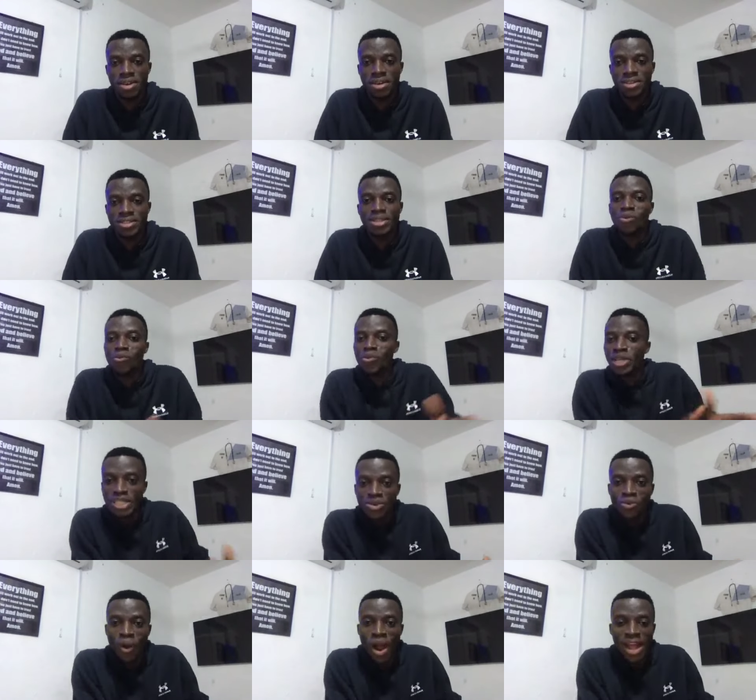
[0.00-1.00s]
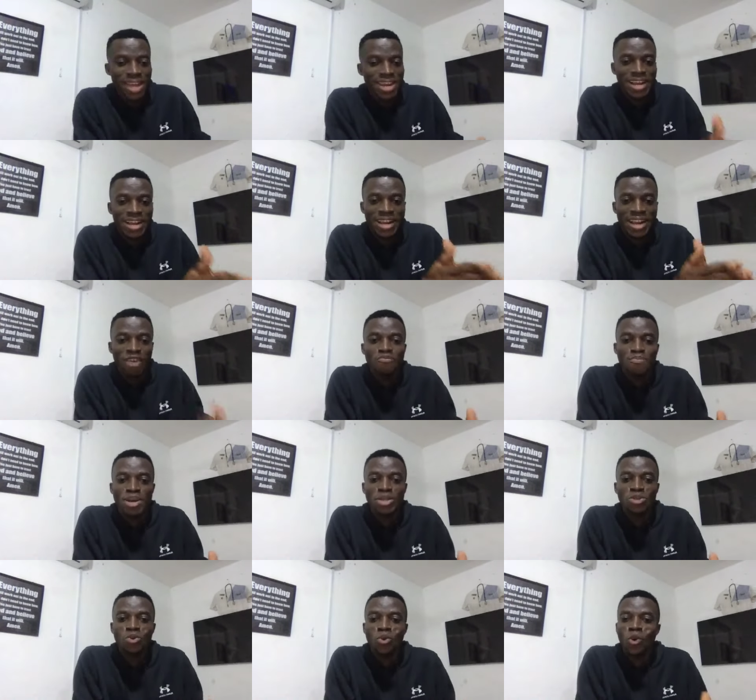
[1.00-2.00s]
the reason why the
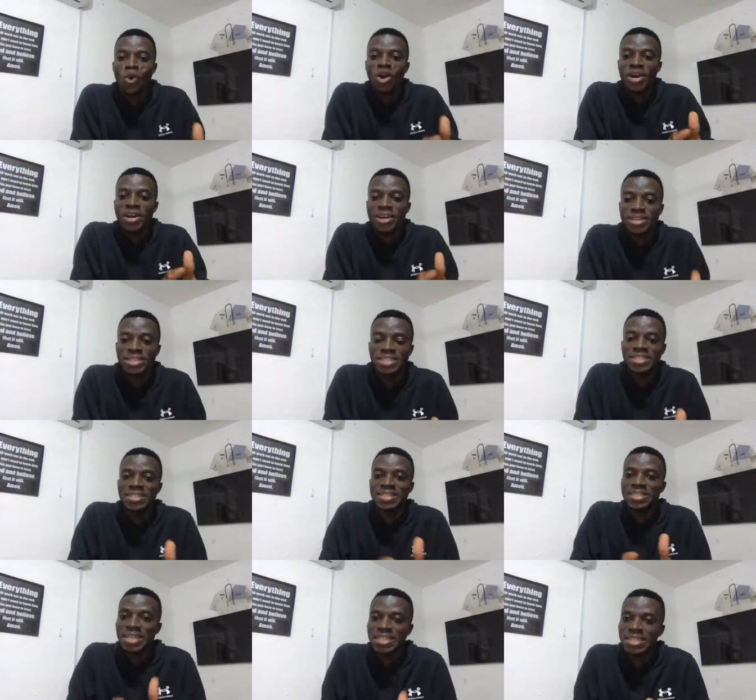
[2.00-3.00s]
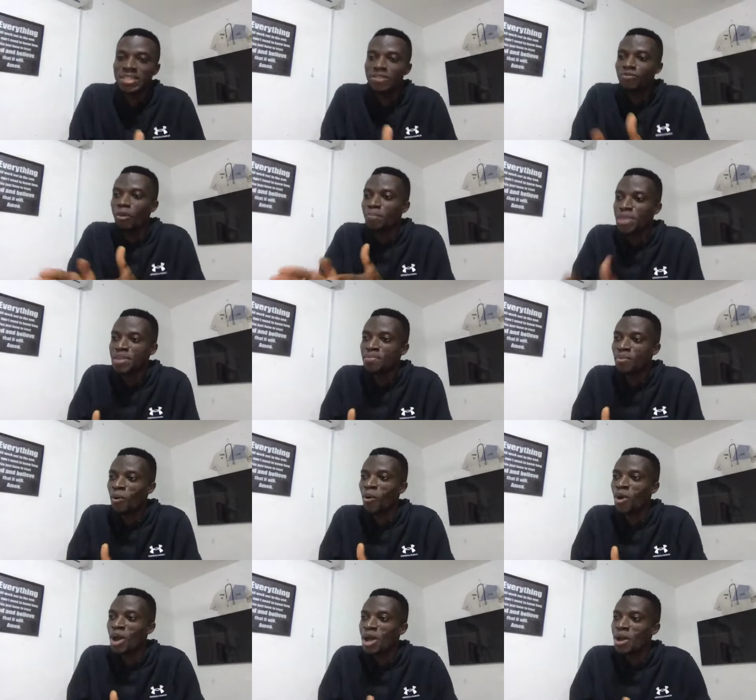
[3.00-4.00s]
government will not create incentive for
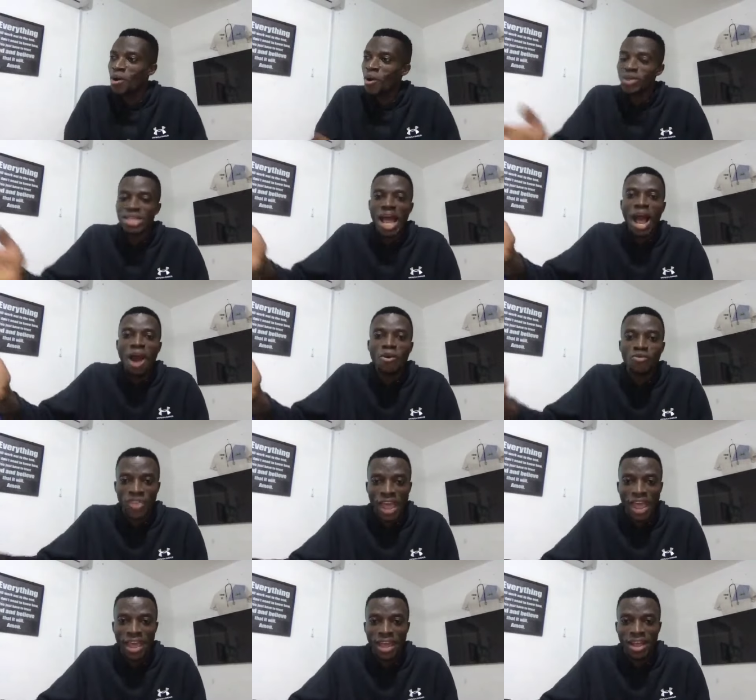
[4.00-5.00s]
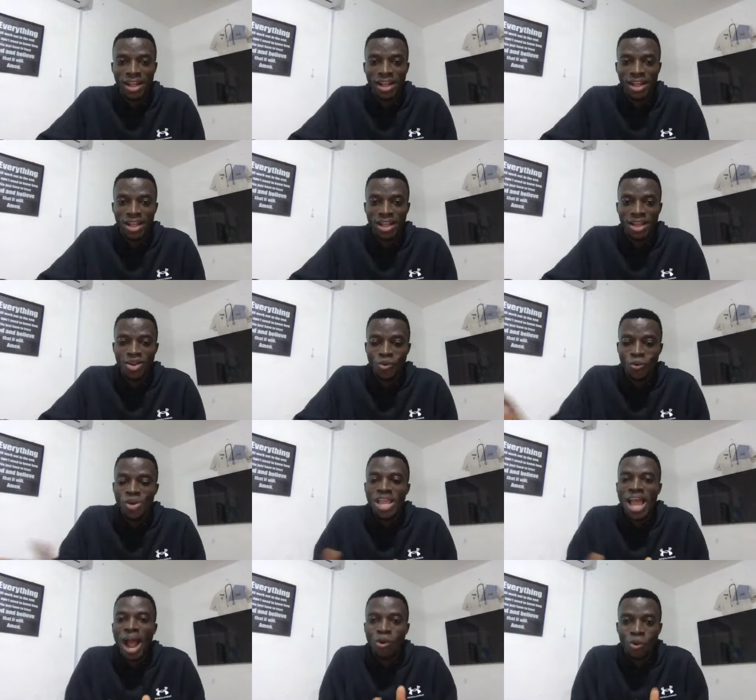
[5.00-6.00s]
people because out there we
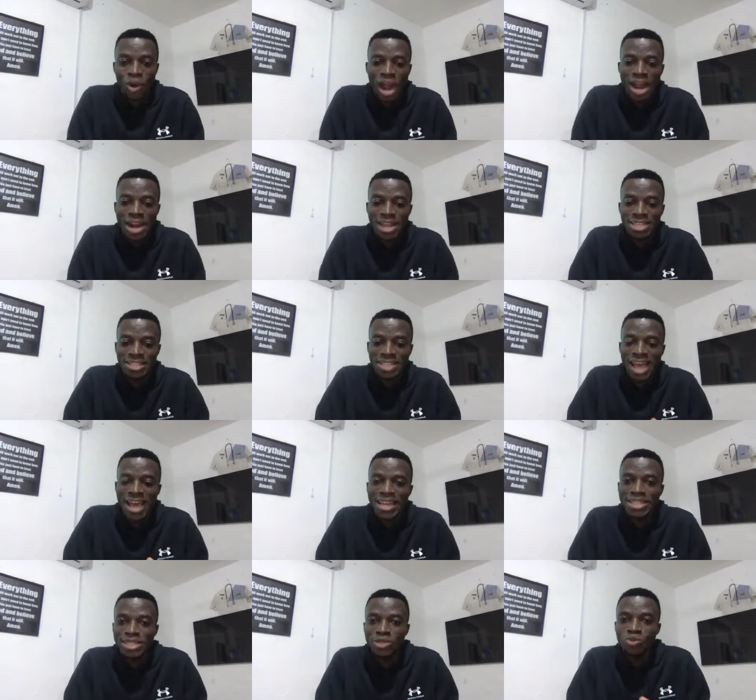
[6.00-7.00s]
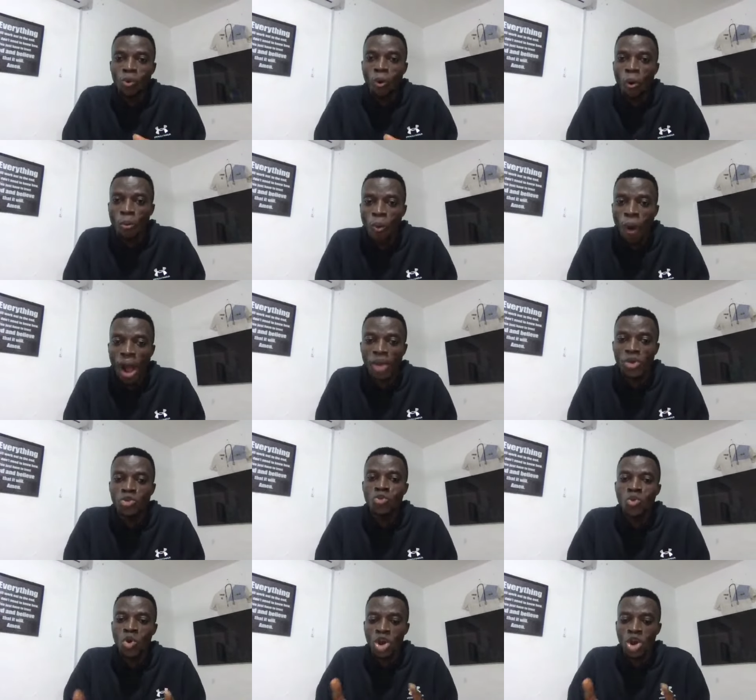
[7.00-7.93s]
are as a talent in You